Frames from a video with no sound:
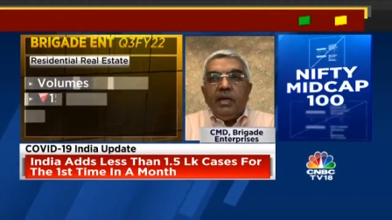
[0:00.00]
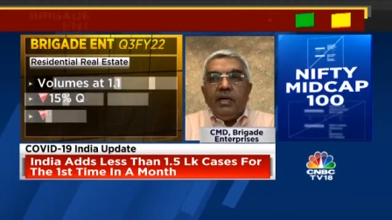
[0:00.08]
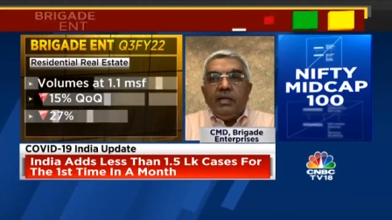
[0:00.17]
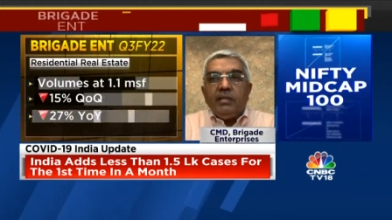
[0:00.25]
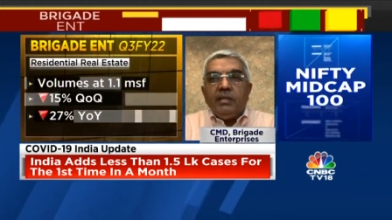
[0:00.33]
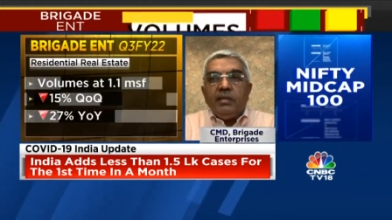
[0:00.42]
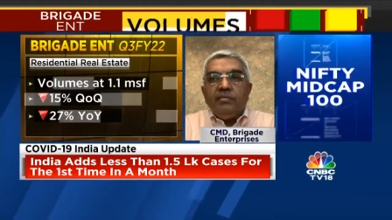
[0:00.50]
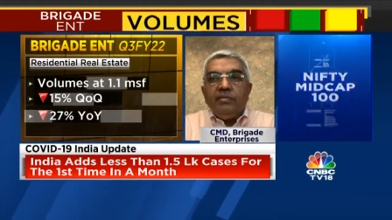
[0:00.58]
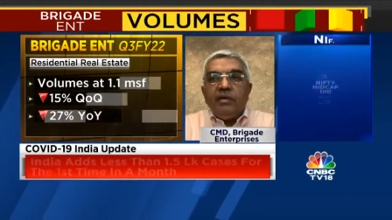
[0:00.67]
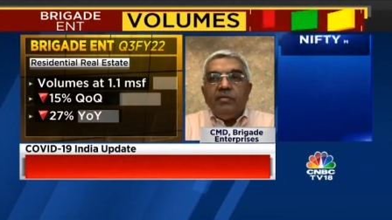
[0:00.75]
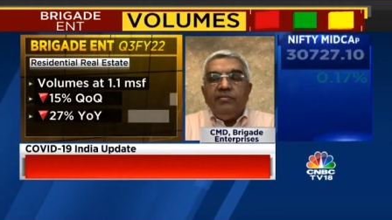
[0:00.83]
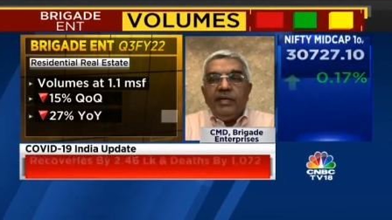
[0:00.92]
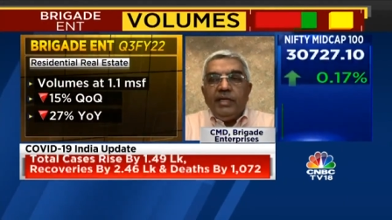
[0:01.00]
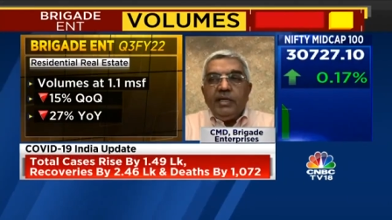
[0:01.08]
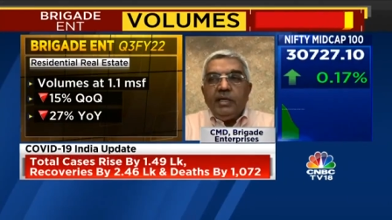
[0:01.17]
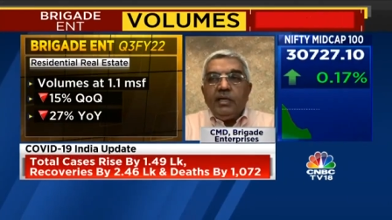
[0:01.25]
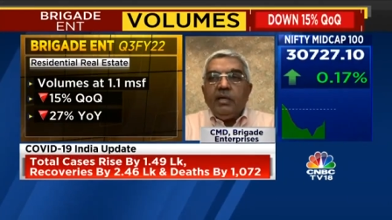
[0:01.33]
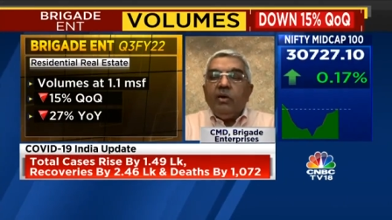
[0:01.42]
And uh,
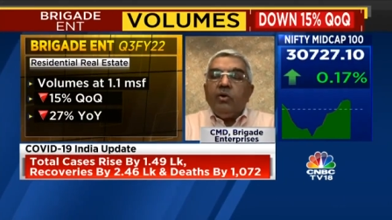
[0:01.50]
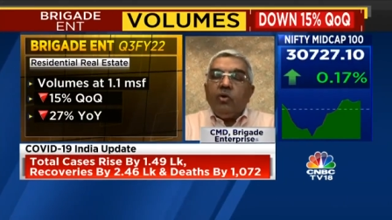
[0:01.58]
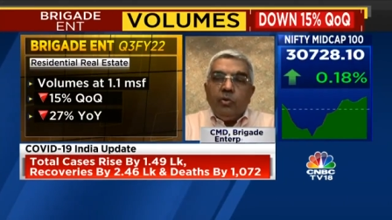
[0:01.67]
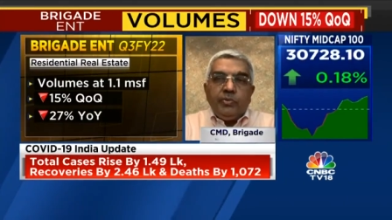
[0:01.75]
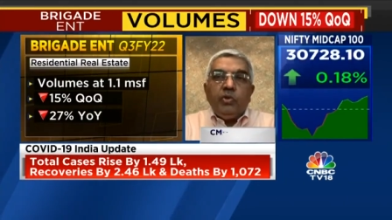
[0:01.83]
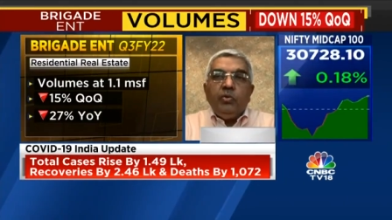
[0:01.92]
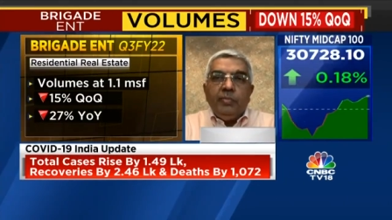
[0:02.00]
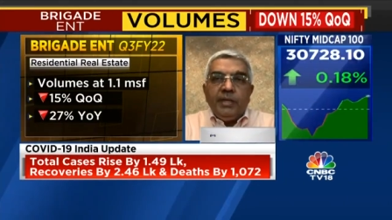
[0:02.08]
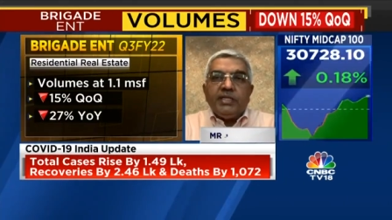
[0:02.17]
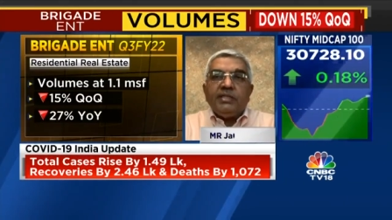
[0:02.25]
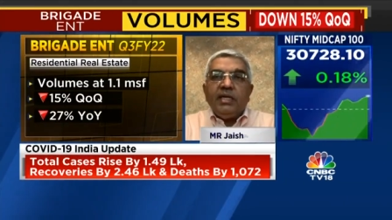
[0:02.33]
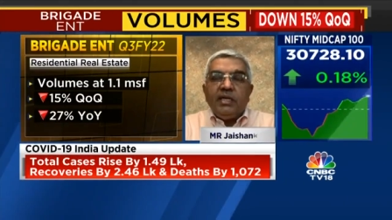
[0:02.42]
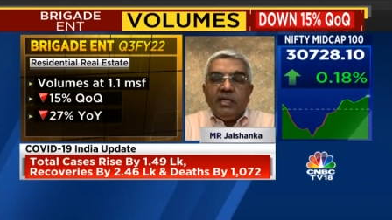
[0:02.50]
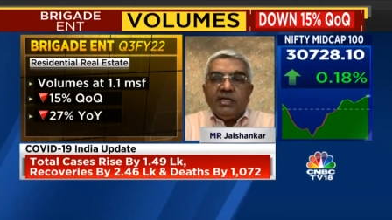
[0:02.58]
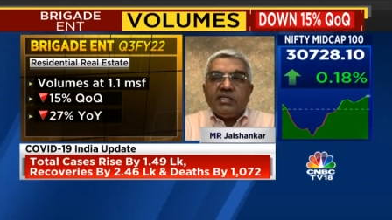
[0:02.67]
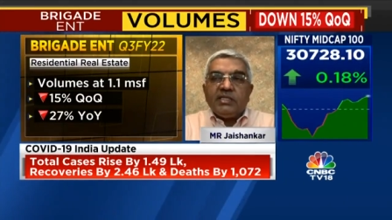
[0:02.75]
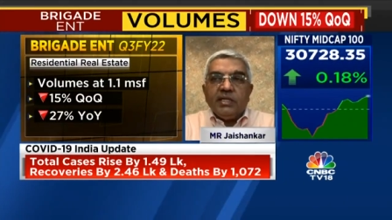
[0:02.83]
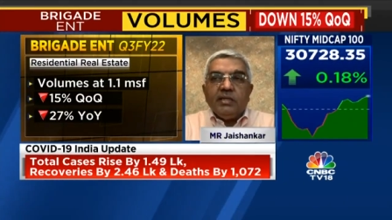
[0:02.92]
we uh, hope to do better than
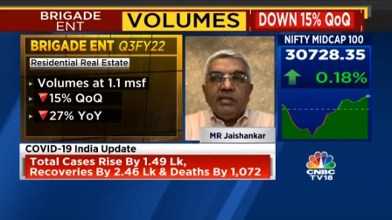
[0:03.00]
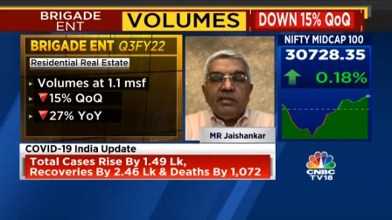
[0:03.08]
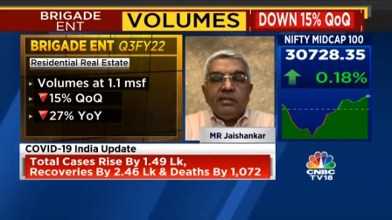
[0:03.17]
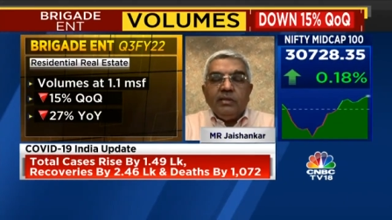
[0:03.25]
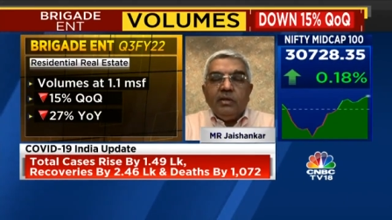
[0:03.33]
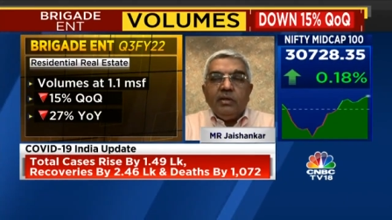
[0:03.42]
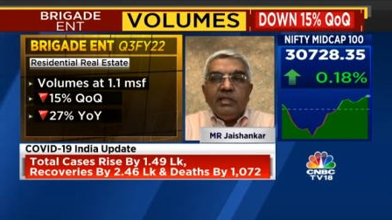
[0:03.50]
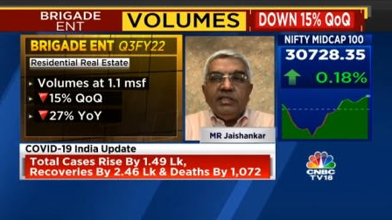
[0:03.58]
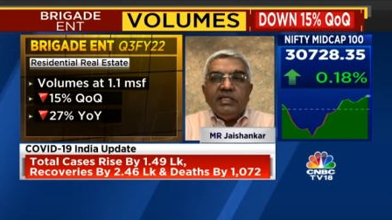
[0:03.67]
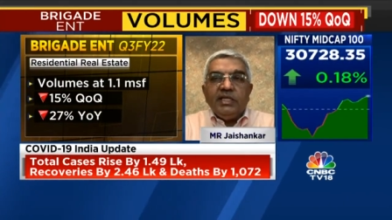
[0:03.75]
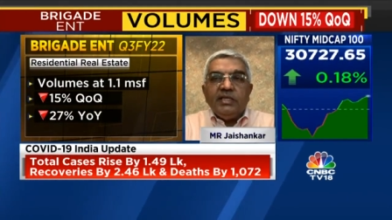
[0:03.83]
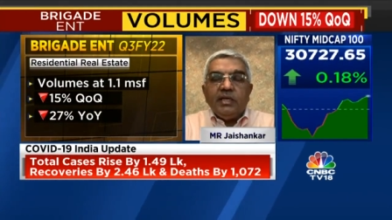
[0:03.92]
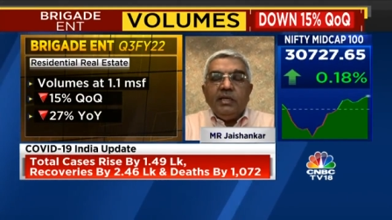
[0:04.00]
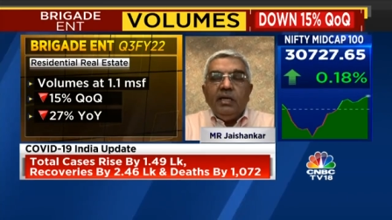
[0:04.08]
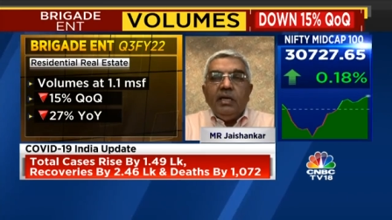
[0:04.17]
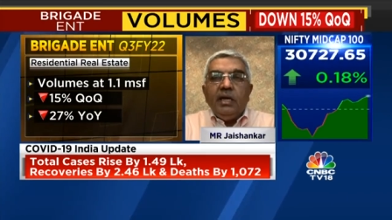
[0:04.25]
last year in general.